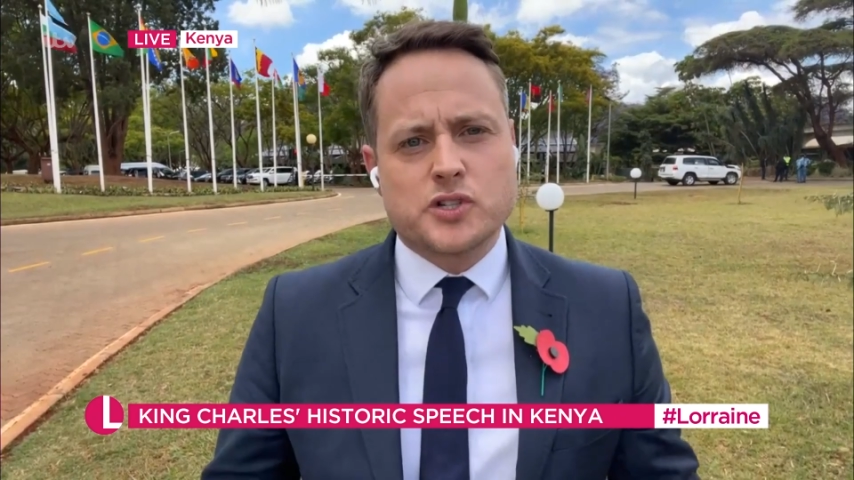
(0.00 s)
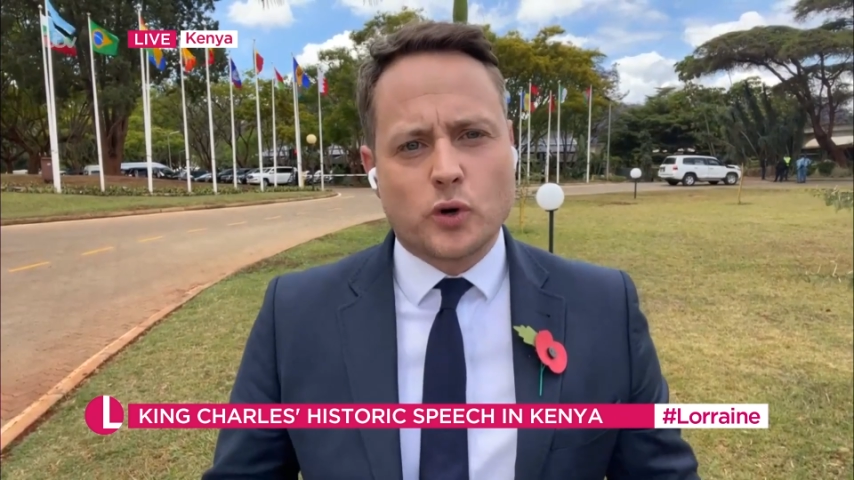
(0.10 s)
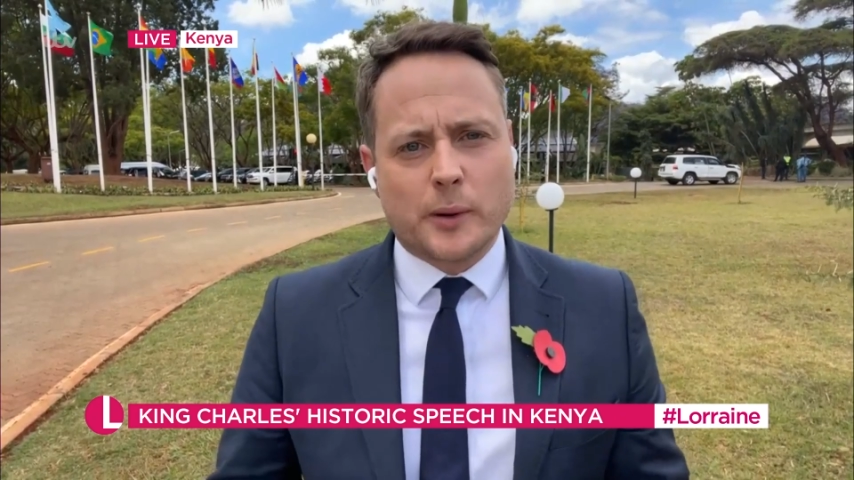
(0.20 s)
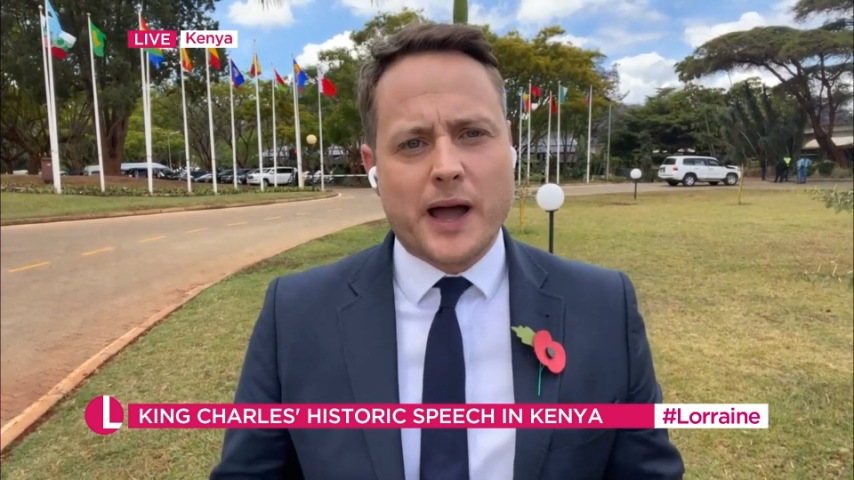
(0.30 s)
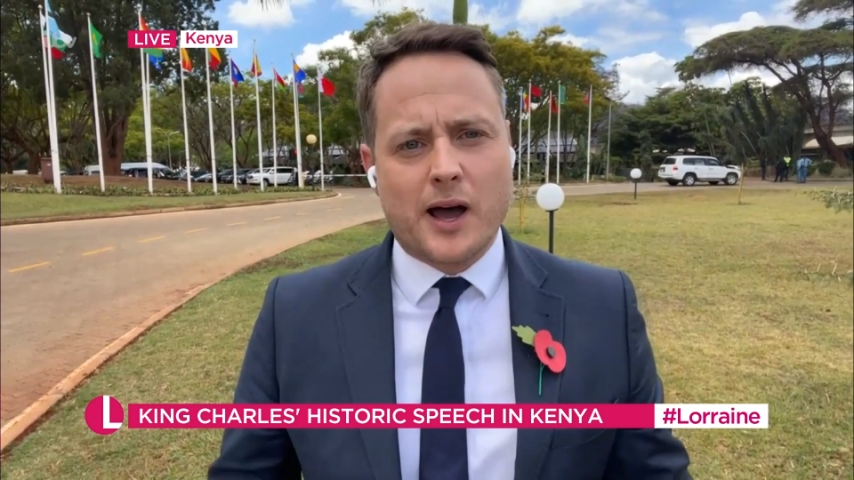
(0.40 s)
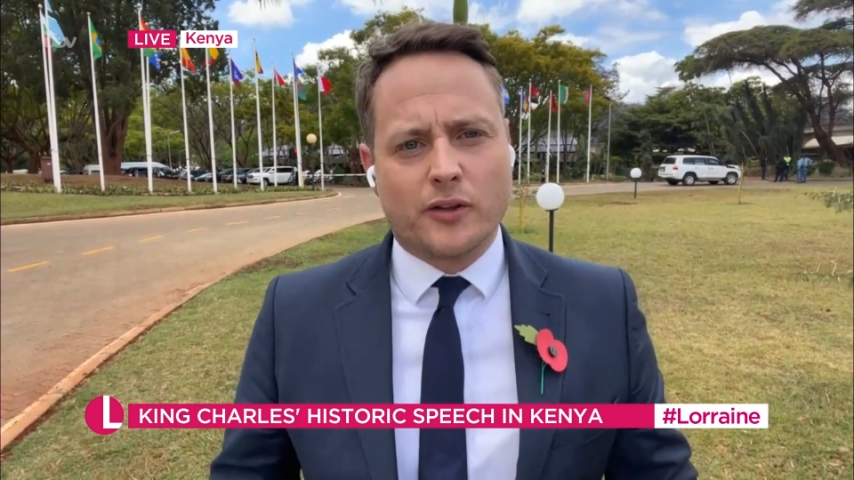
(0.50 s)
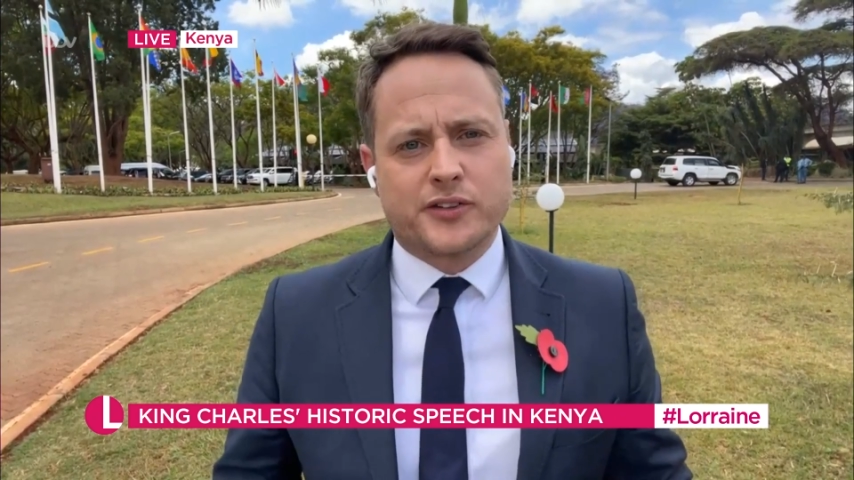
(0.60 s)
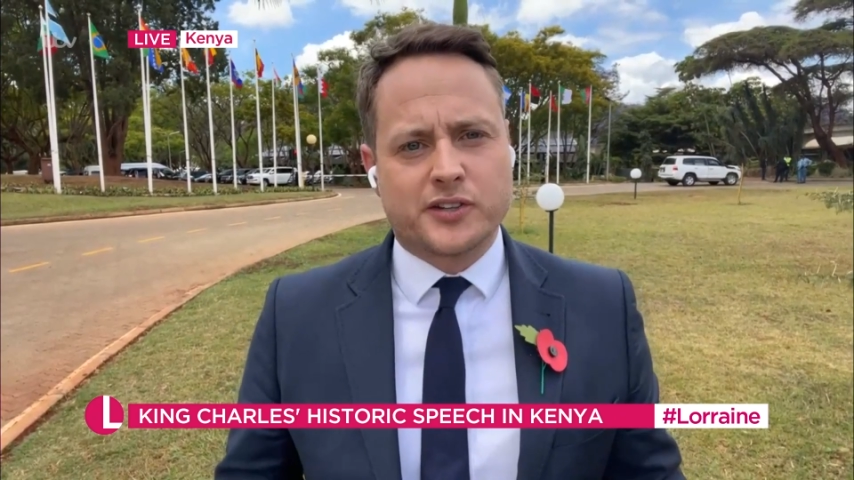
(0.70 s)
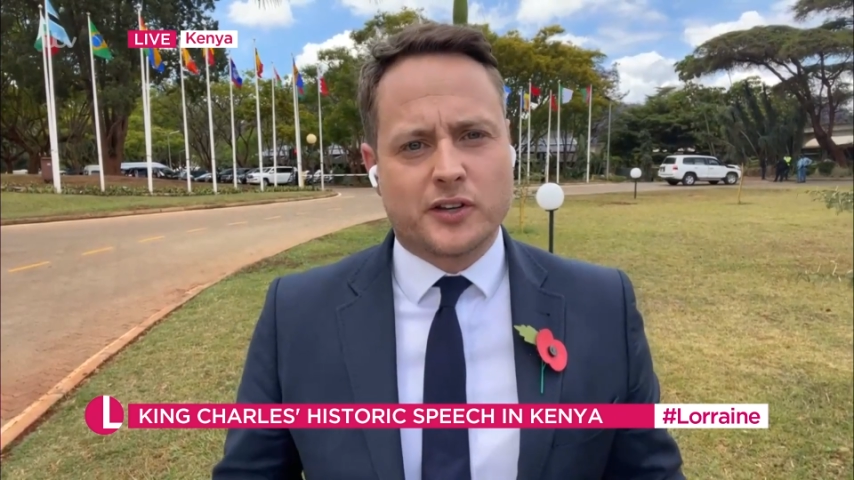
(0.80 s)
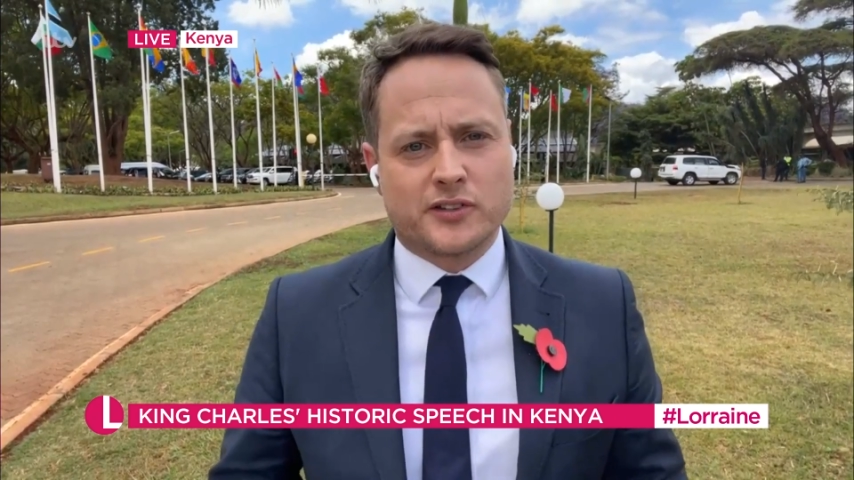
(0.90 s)
talk
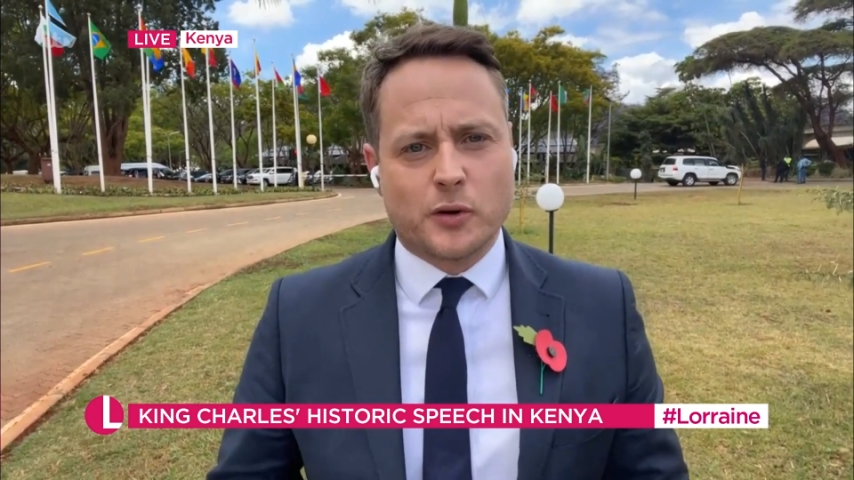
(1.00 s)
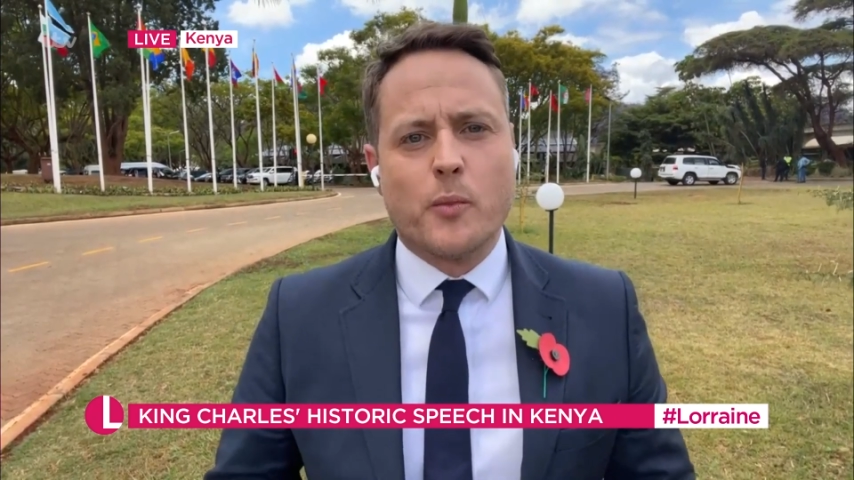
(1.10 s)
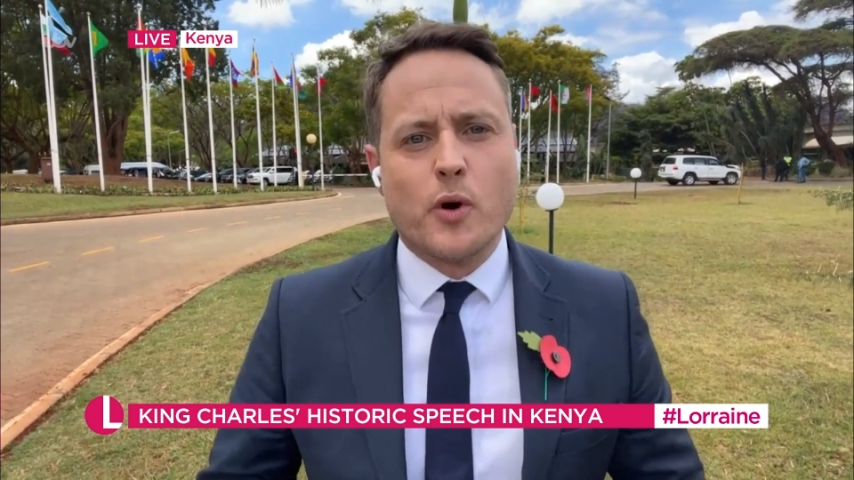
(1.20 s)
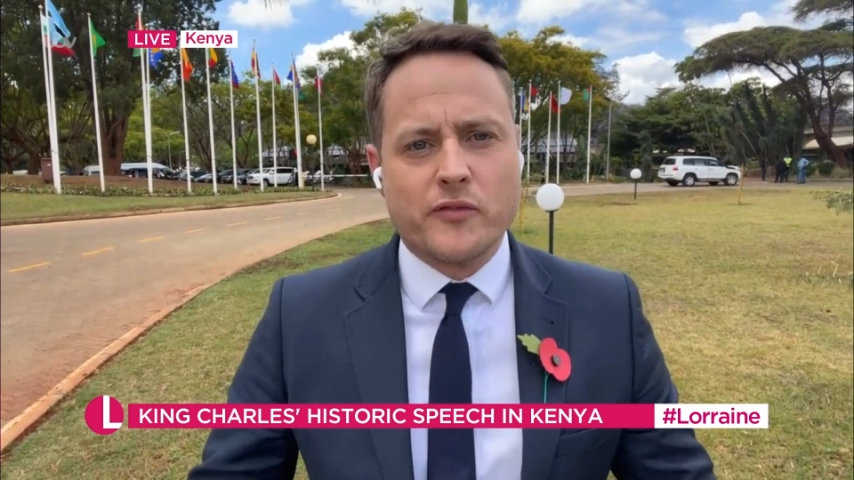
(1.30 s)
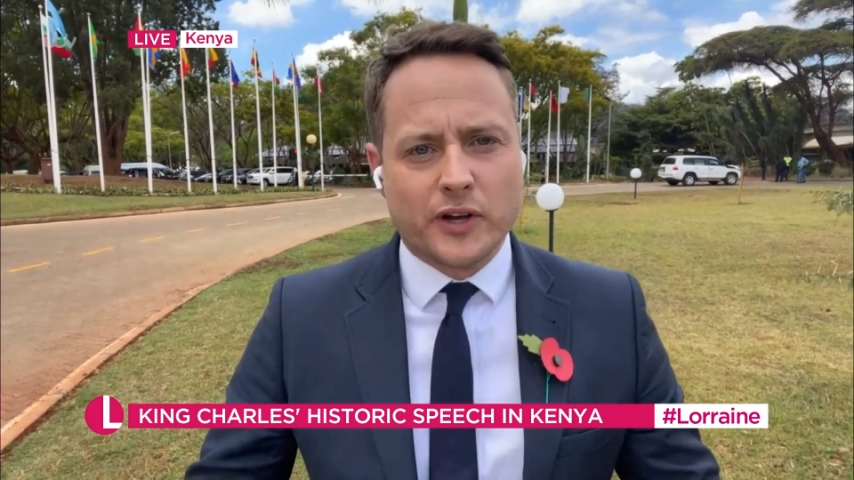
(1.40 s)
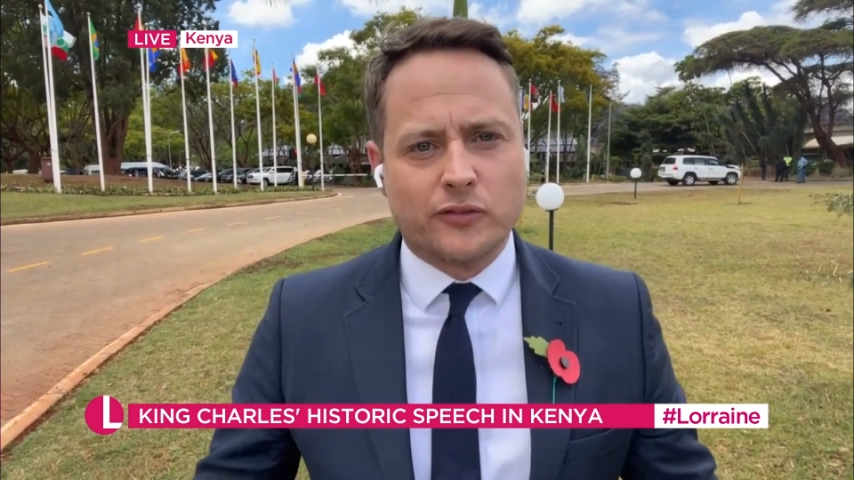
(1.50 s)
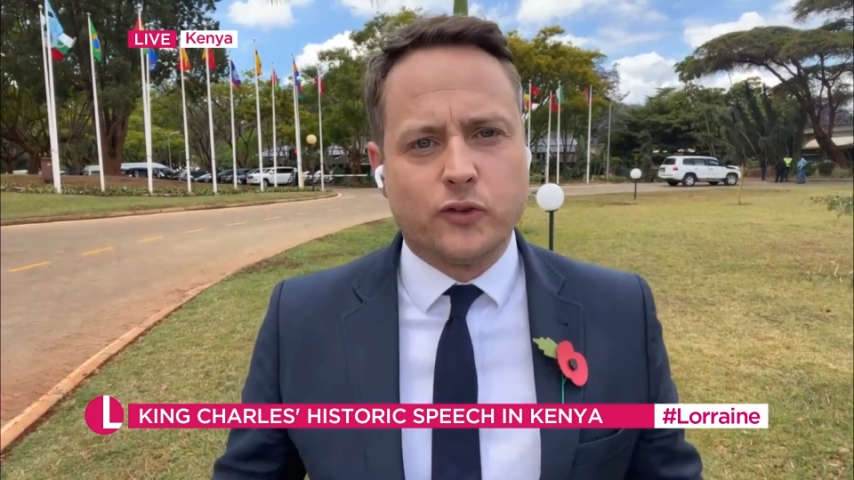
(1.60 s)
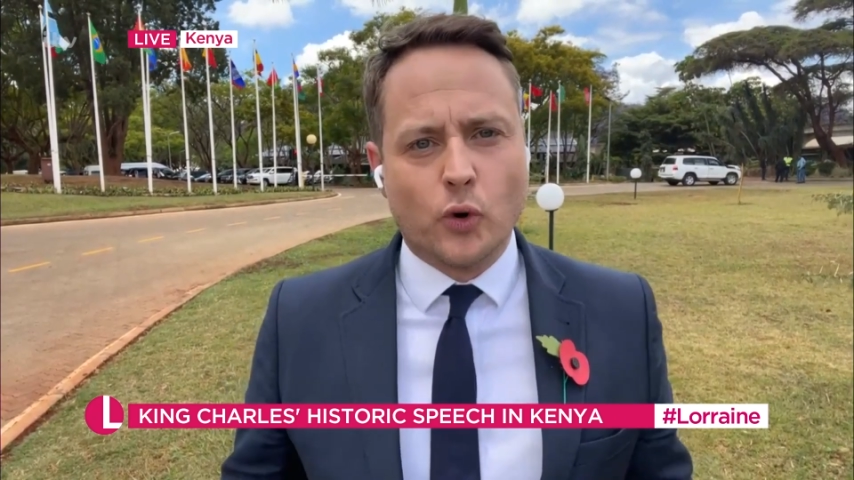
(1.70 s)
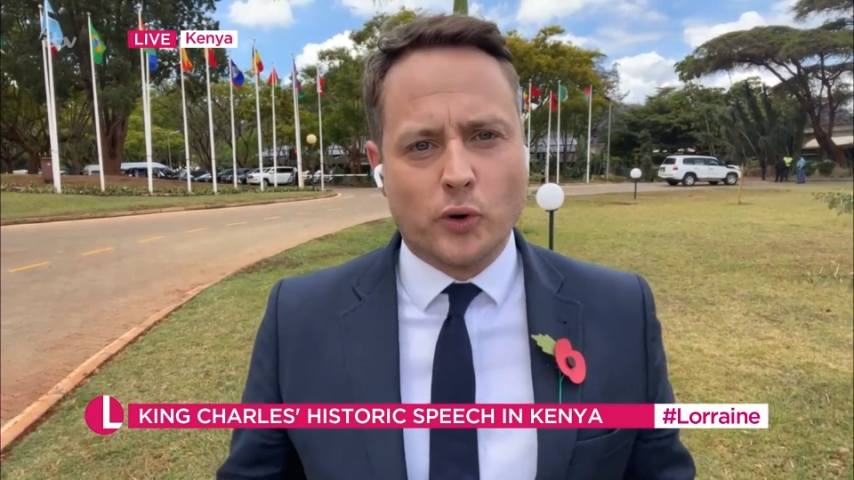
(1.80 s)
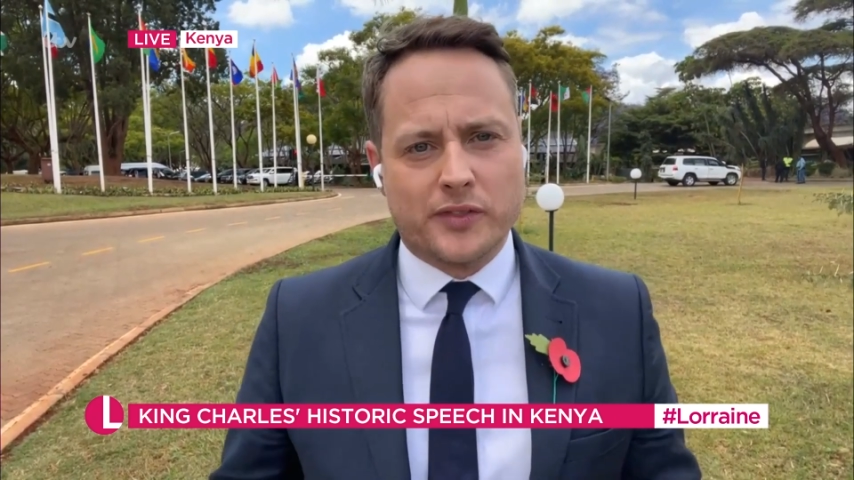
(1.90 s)
about sort of moving
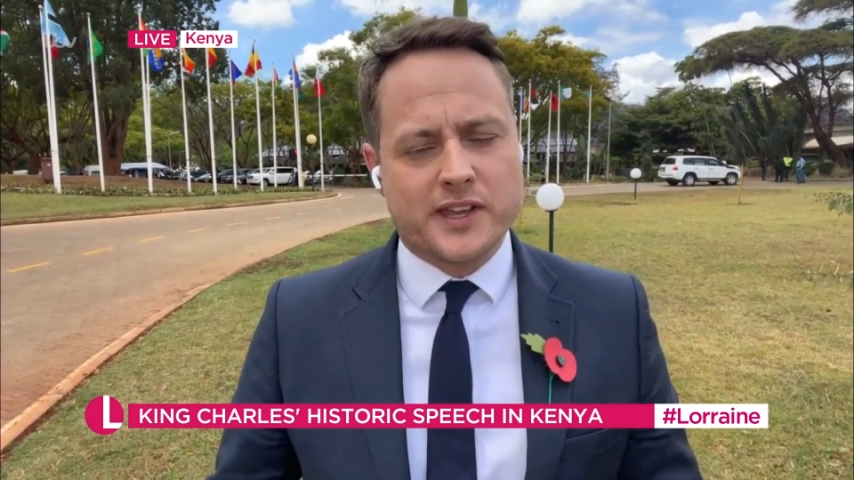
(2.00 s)
forward.